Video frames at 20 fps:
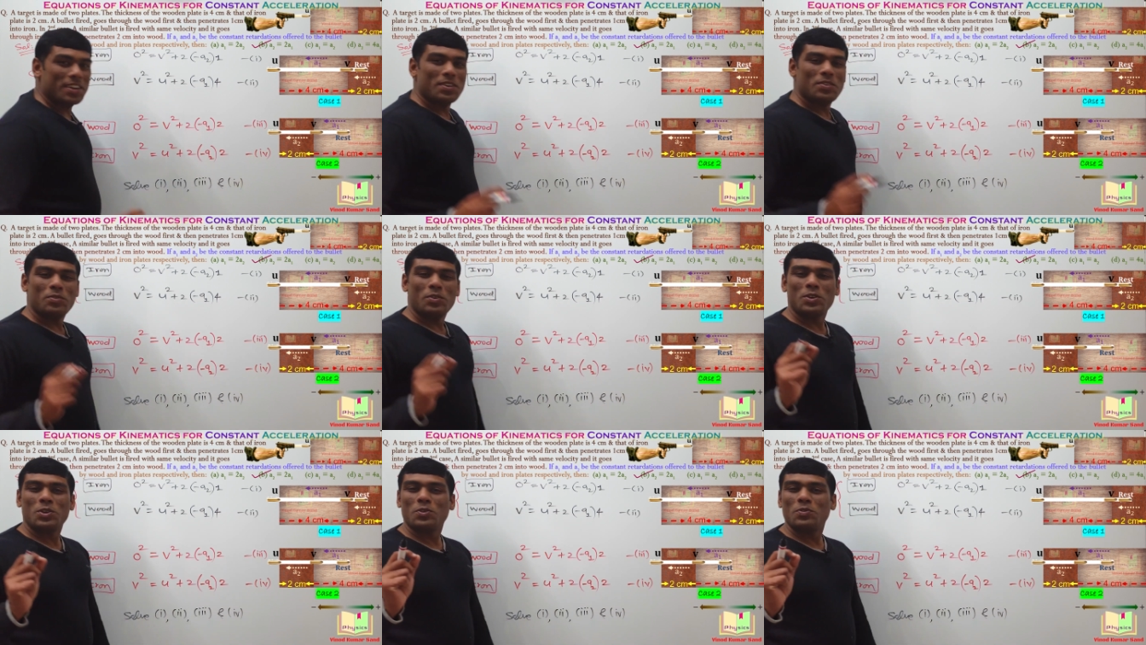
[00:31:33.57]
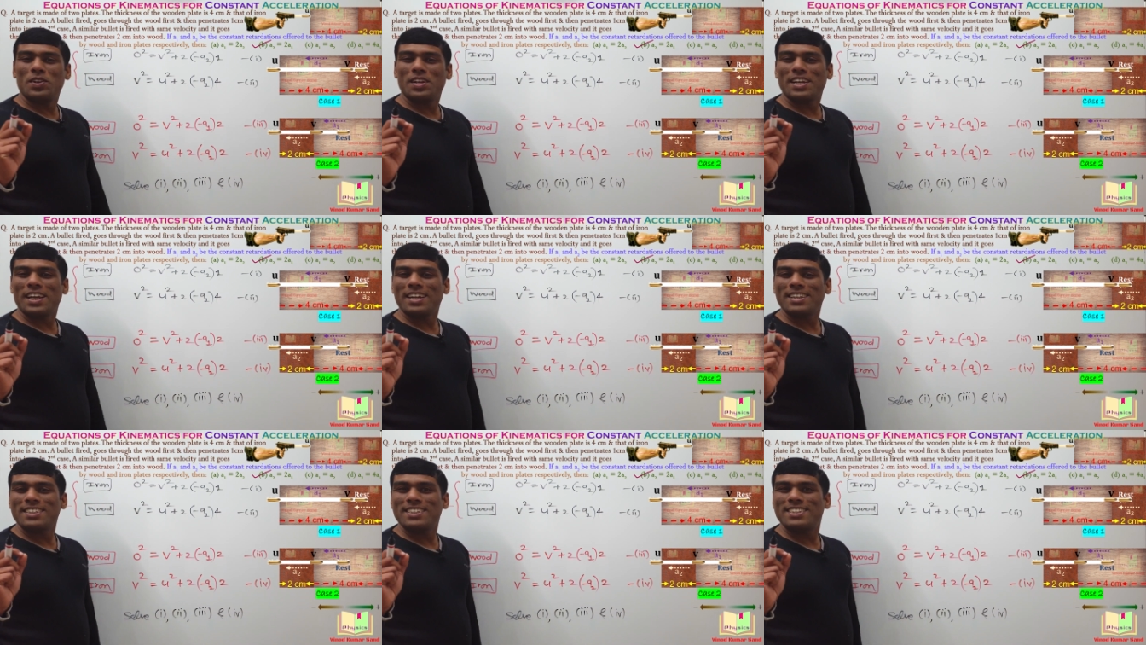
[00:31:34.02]
what you will
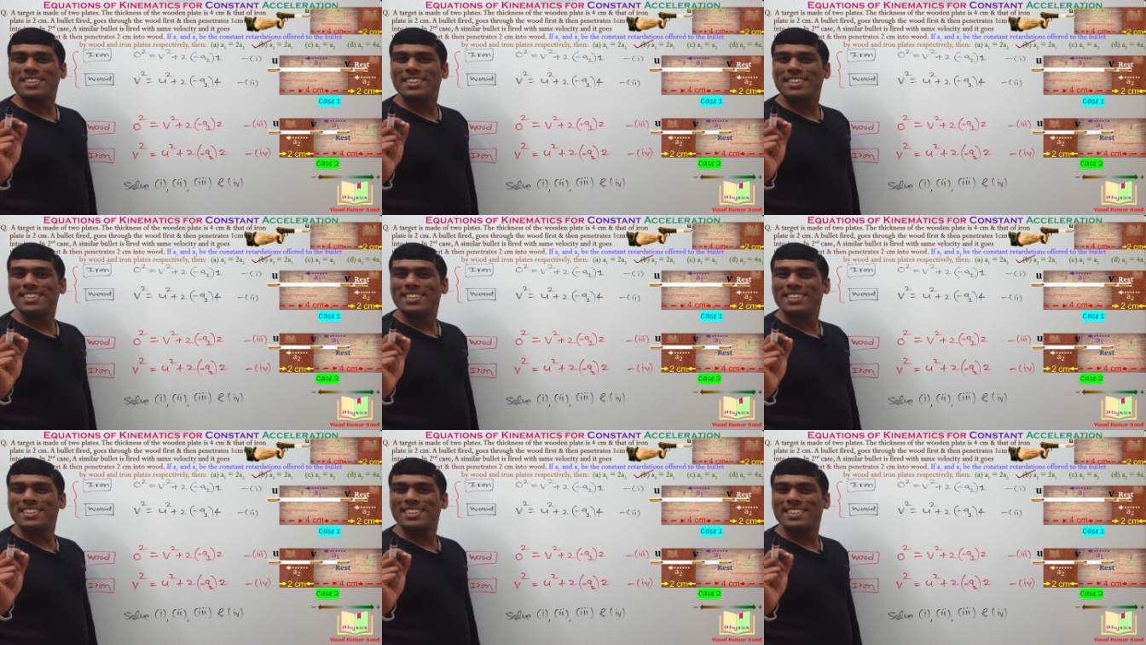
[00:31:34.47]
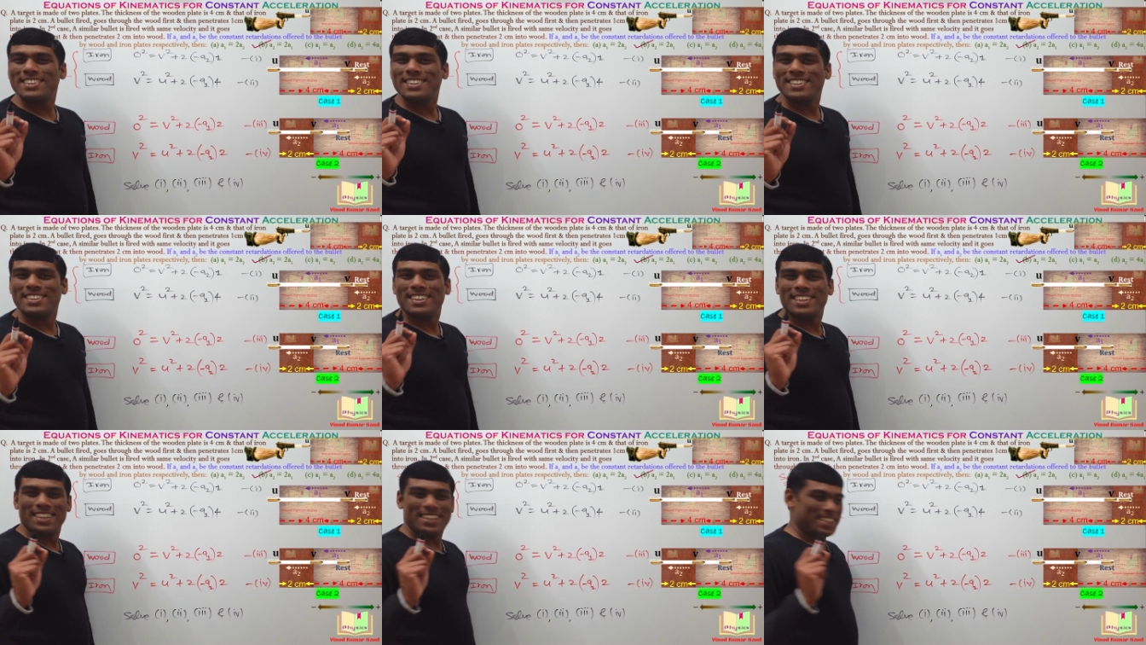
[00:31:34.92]
get?
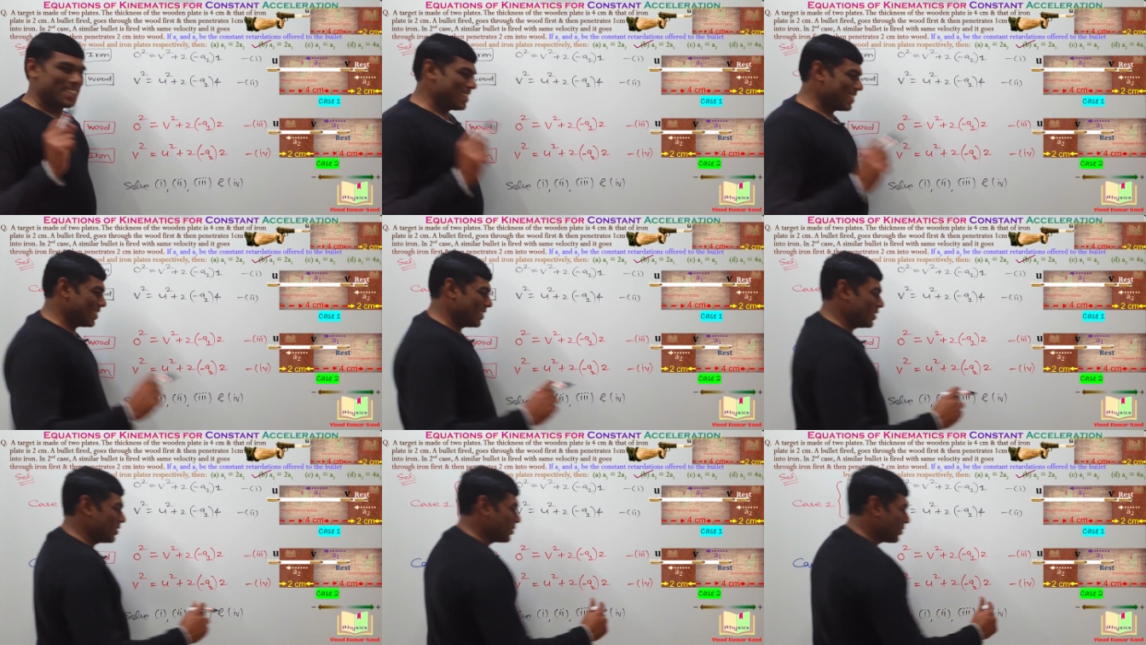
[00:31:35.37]
You